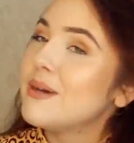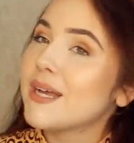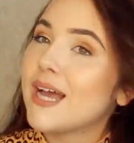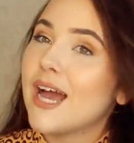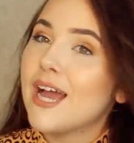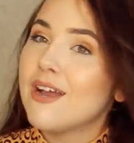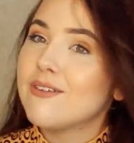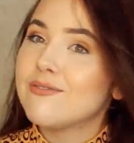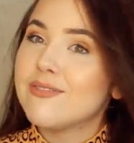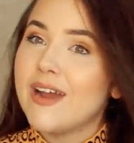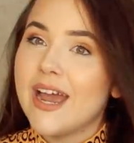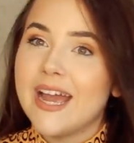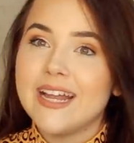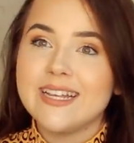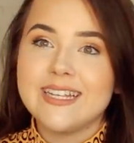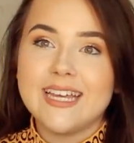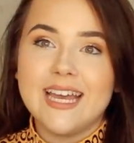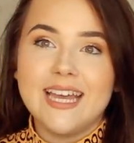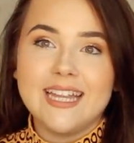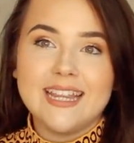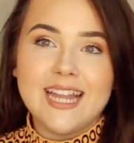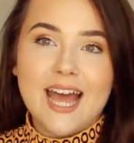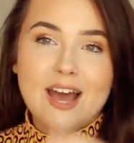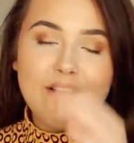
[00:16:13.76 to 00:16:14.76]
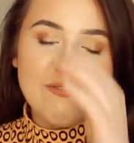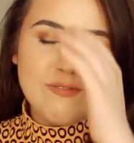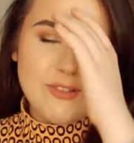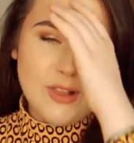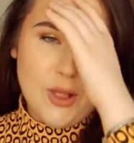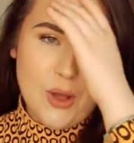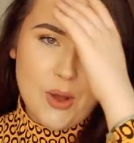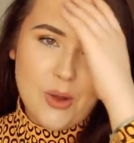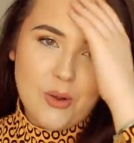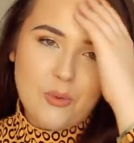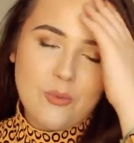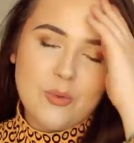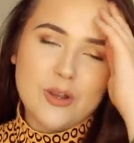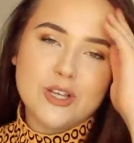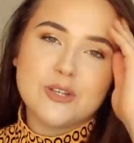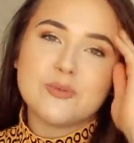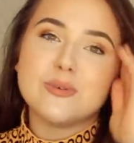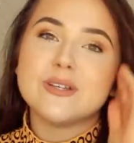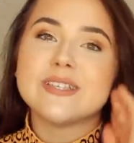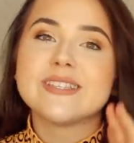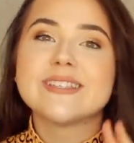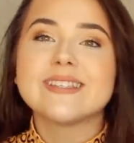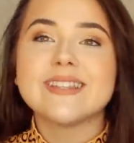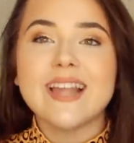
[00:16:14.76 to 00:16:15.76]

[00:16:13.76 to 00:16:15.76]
book I read in that vlog, which was